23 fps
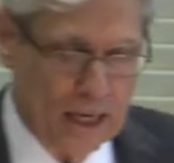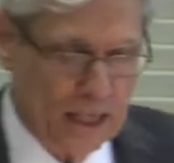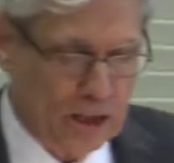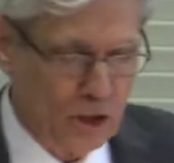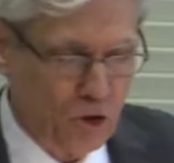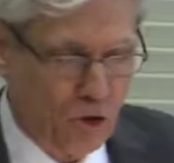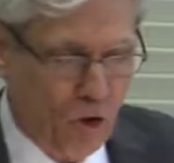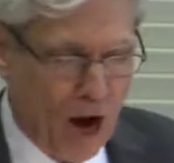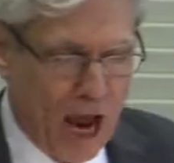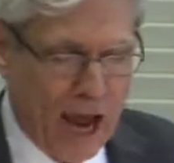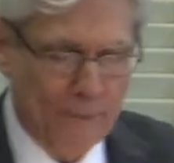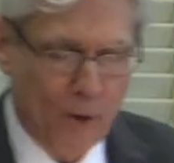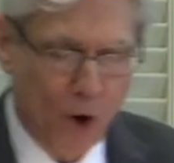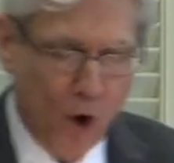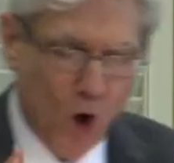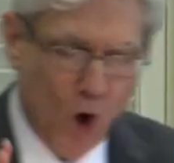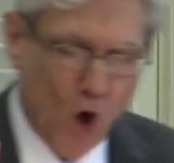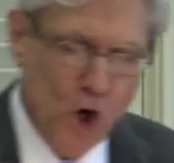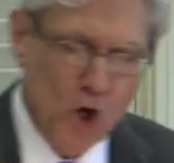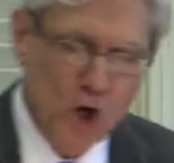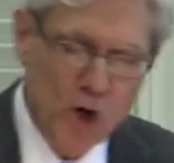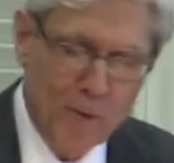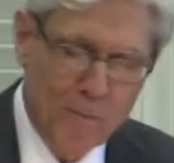Ascribe
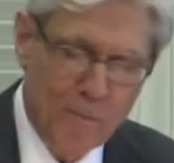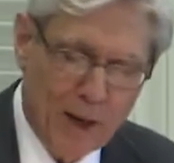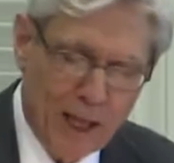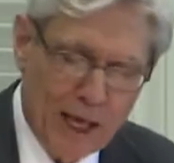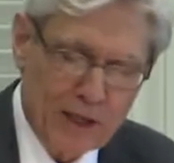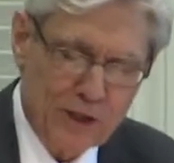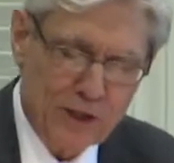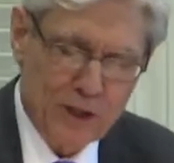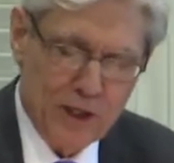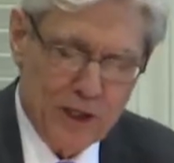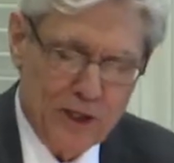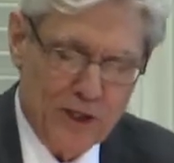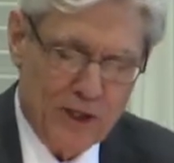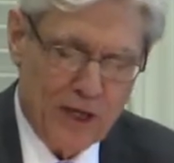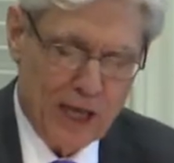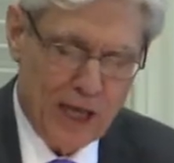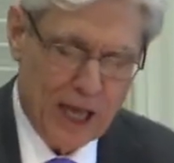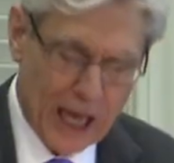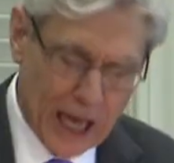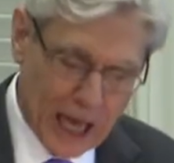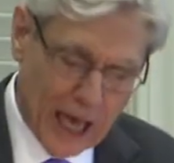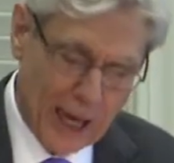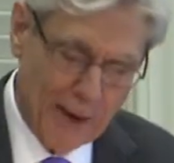all your blessings
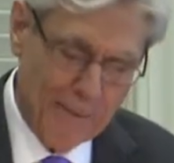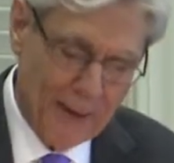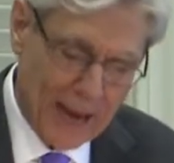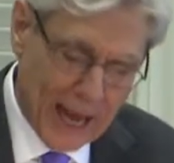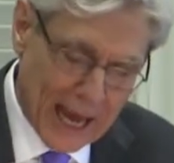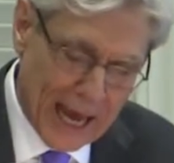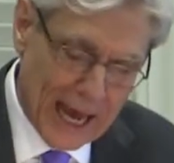to Him